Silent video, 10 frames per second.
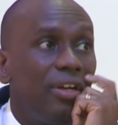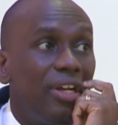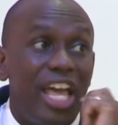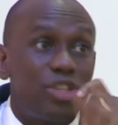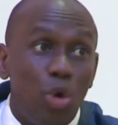
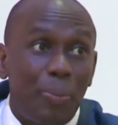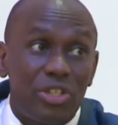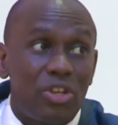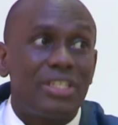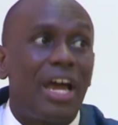Let's hope
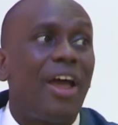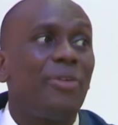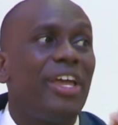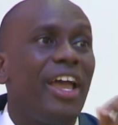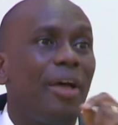he's not
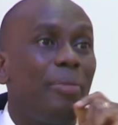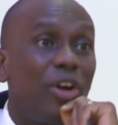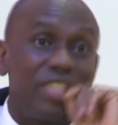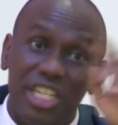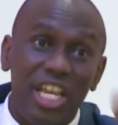around here
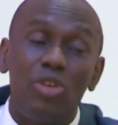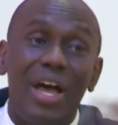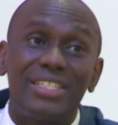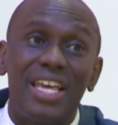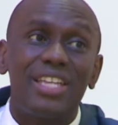because the day you
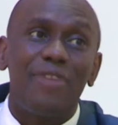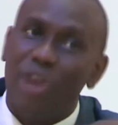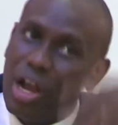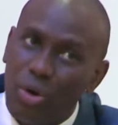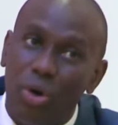are tested
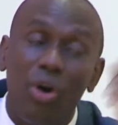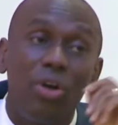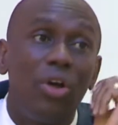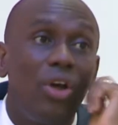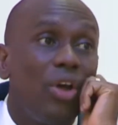for
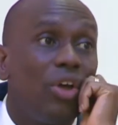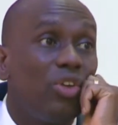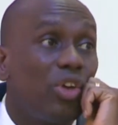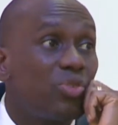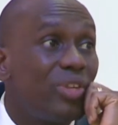alcohol,
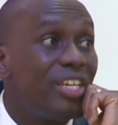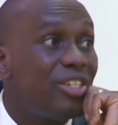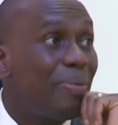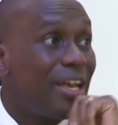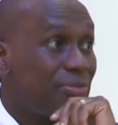your
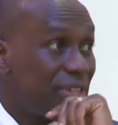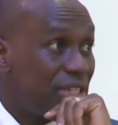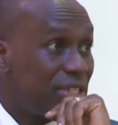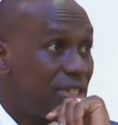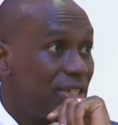studentship has
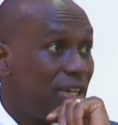finished.